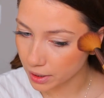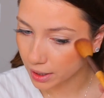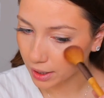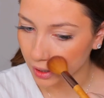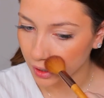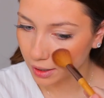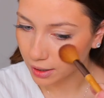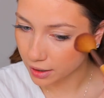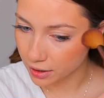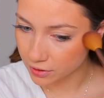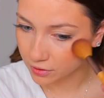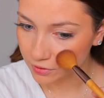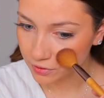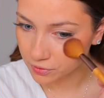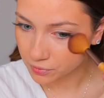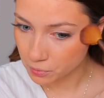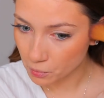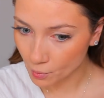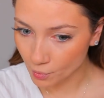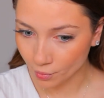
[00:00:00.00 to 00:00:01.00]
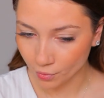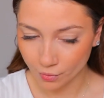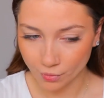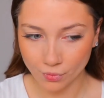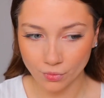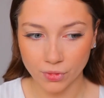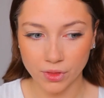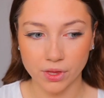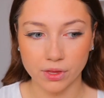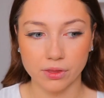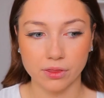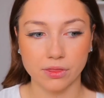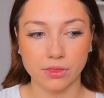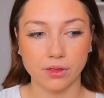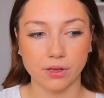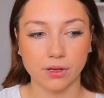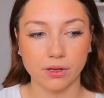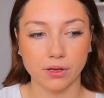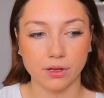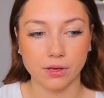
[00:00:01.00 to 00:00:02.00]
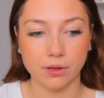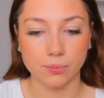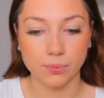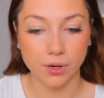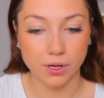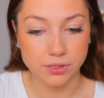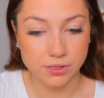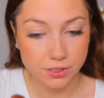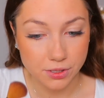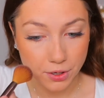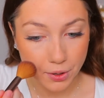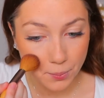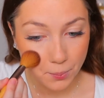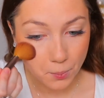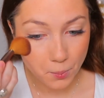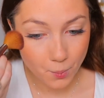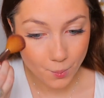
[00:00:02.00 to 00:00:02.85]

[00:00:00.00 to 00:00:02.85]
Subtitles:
of the bronzer.